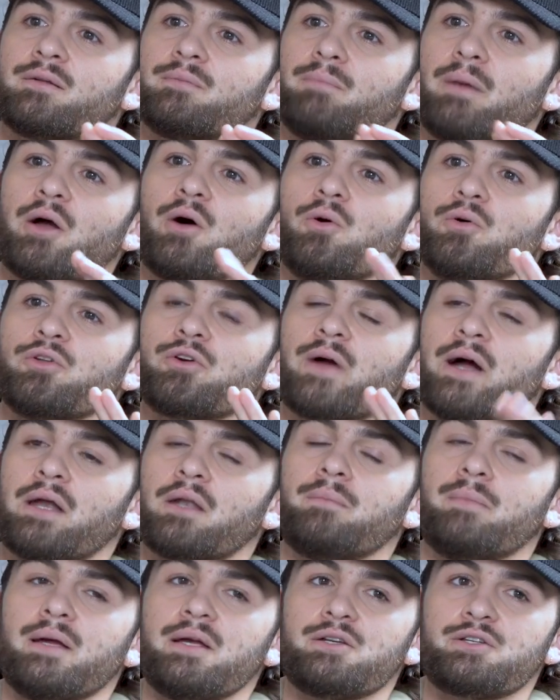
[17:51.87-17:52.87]
my older
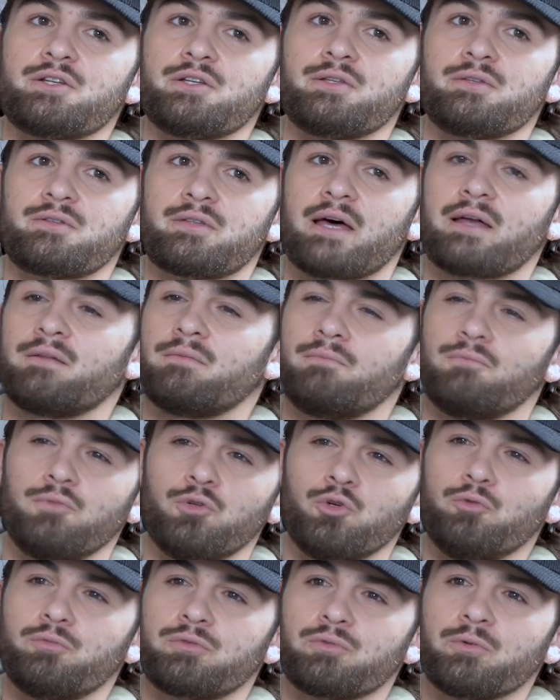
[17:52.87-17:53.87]
animations that
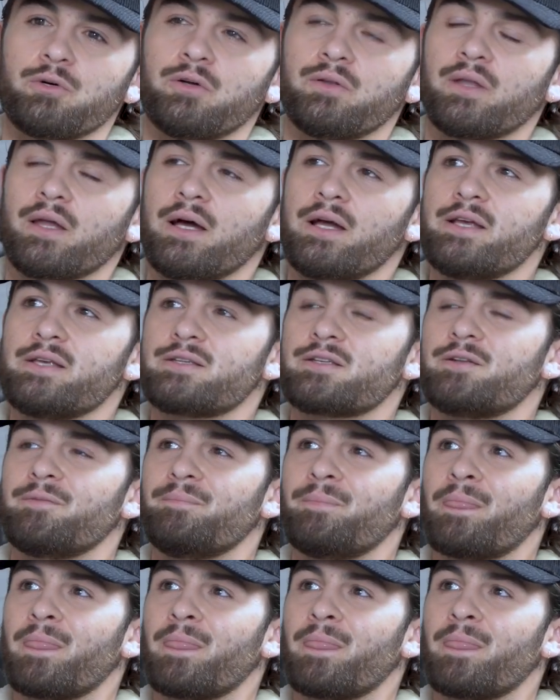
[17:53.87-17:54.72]
looped real nice. And